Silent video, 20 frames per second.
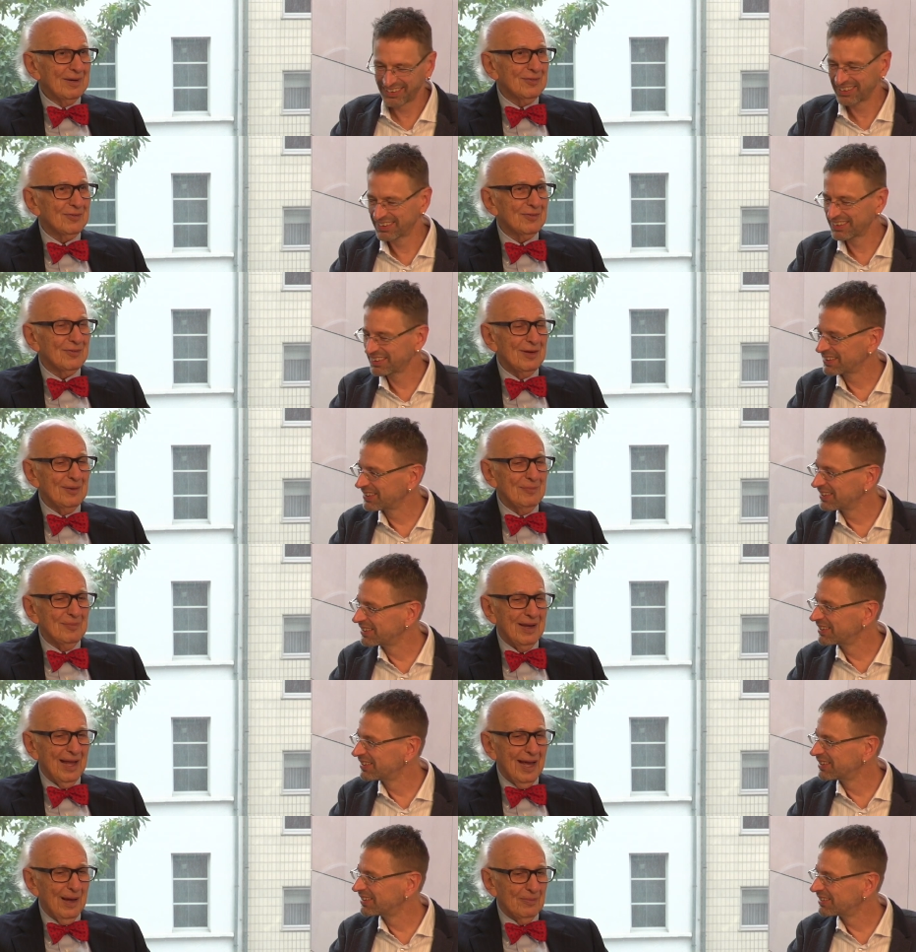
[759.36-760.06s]
Speaker 1: I'm
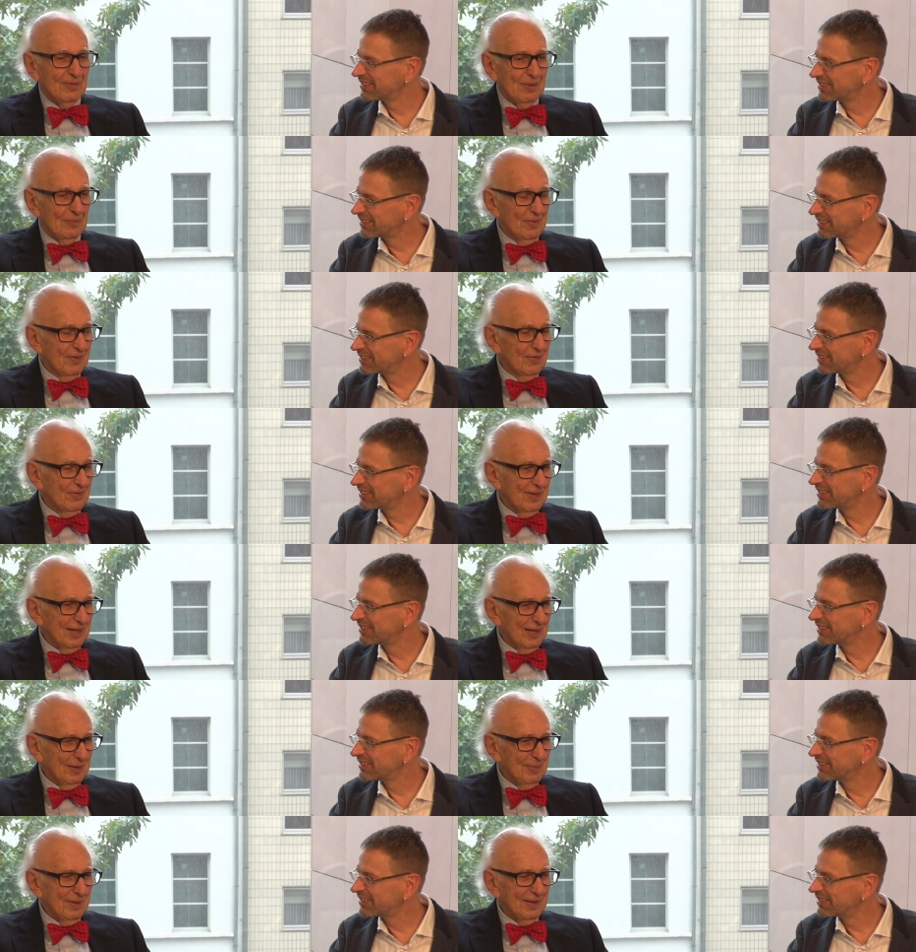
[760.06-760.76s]
extremely
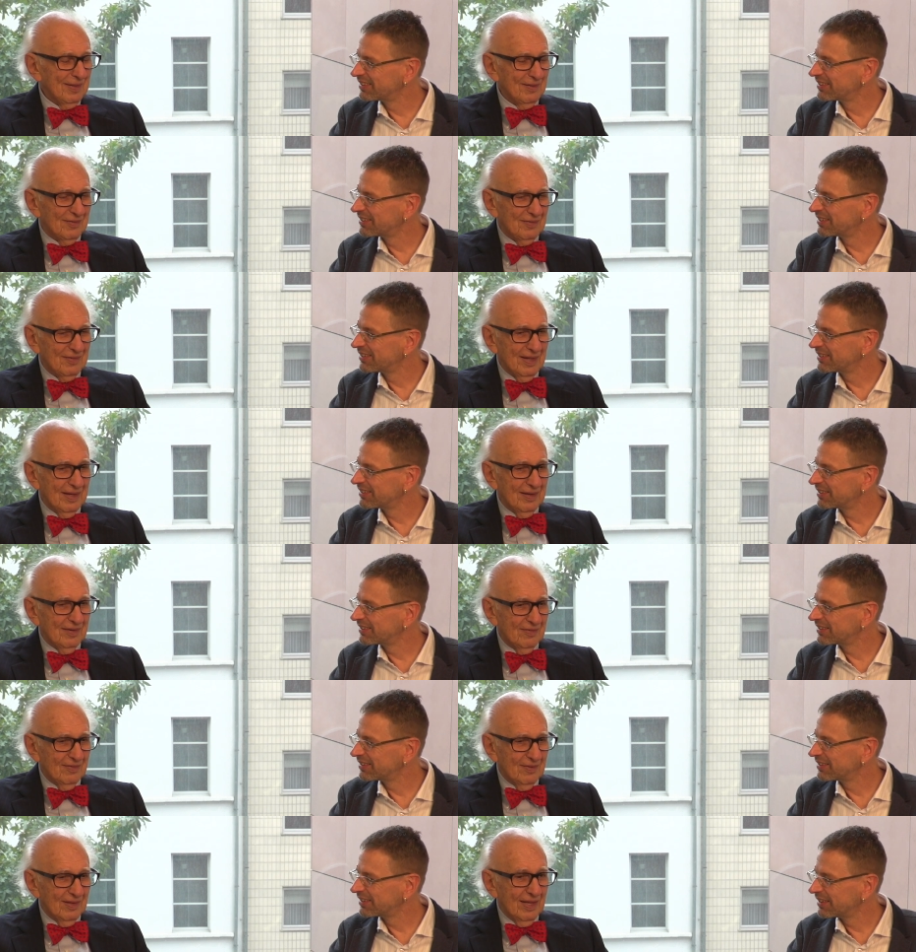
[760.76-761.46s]
optimistic about the
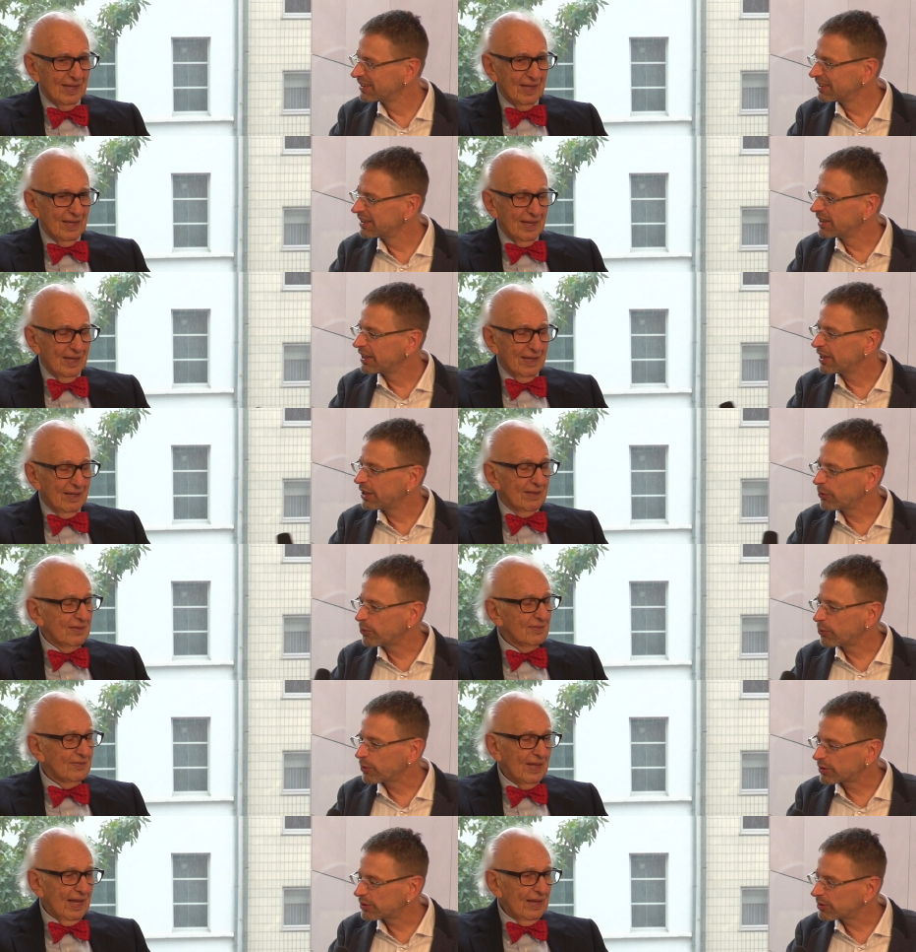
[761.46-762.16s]
States.
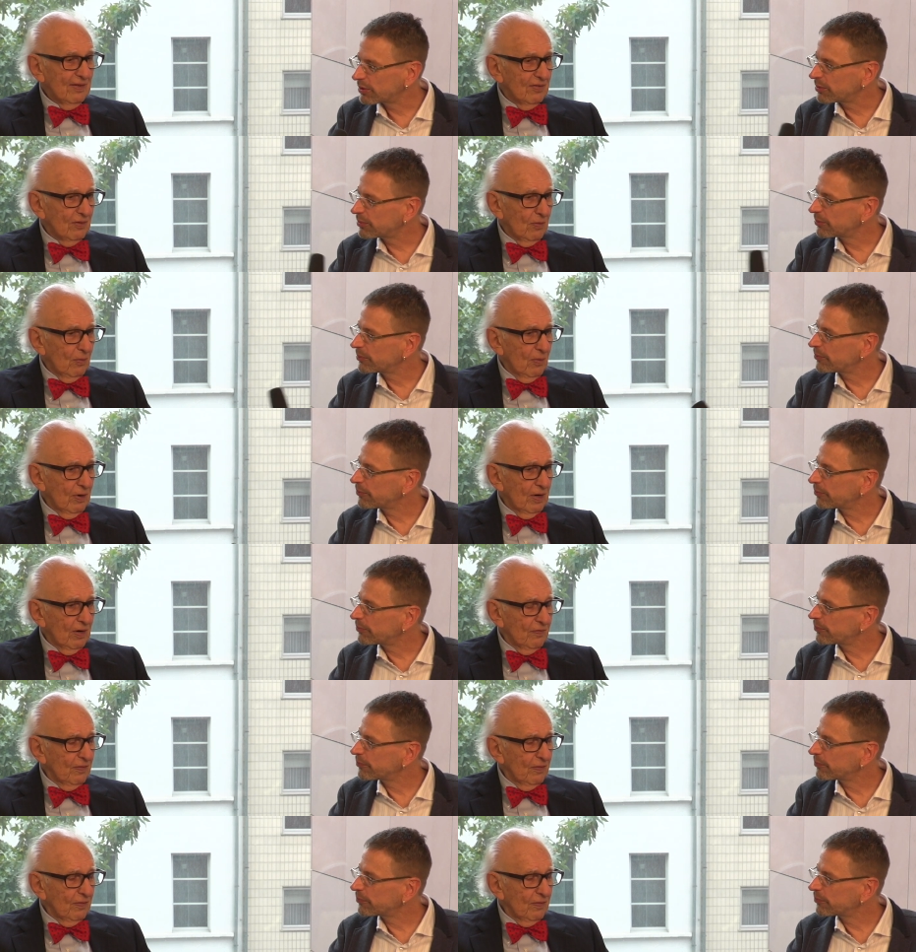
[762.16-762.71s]
And what, States are a